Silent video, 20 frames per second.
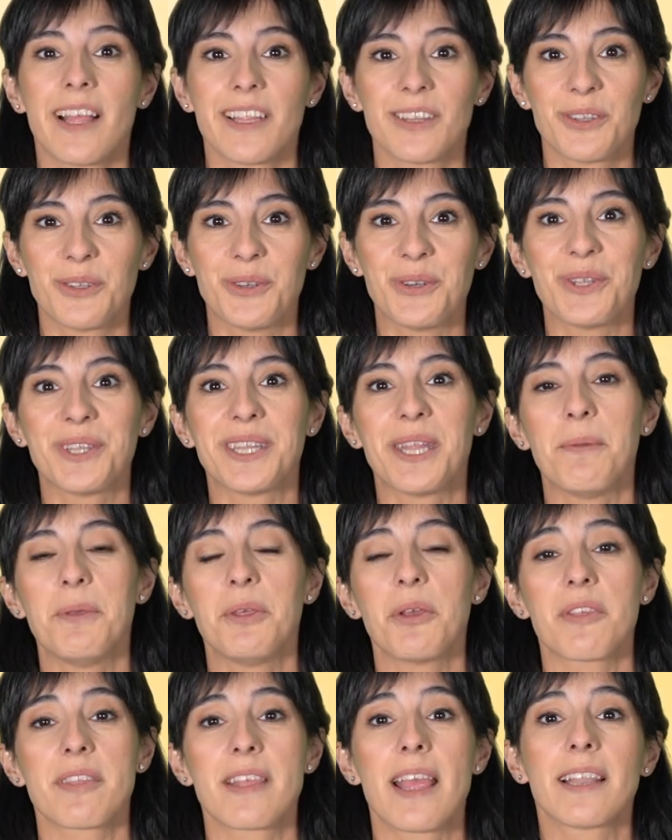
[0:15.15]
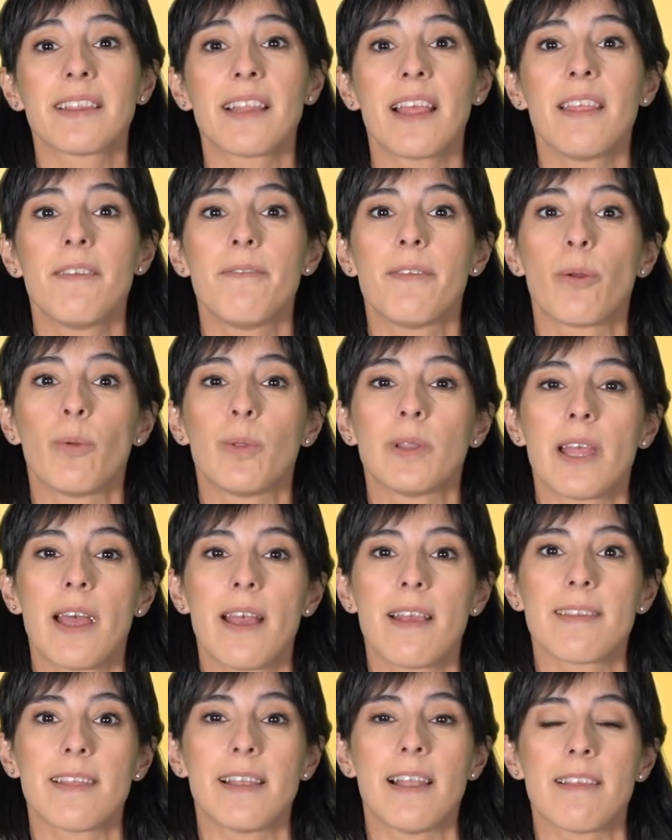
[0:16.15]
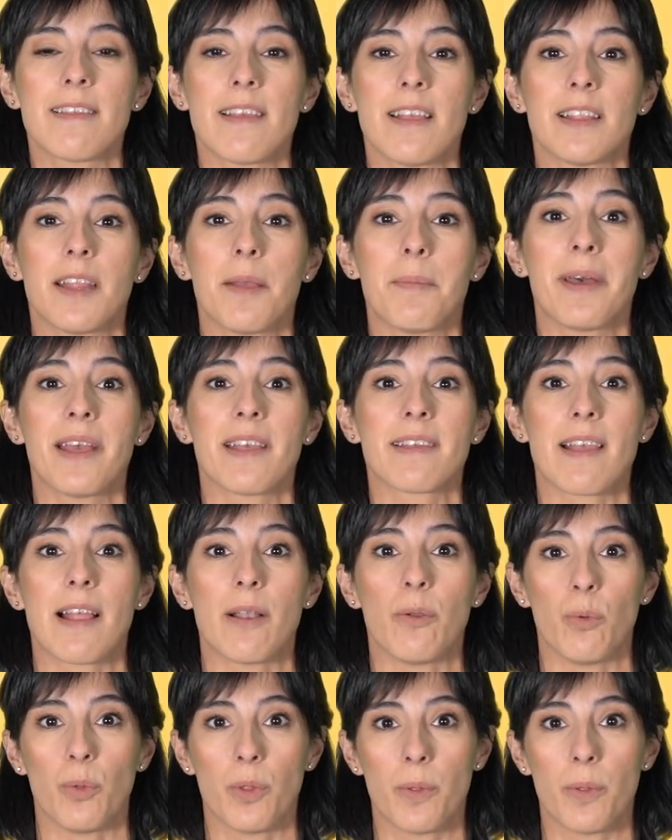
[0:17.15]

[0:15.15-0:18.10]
due to certain difficulties in the healthcare system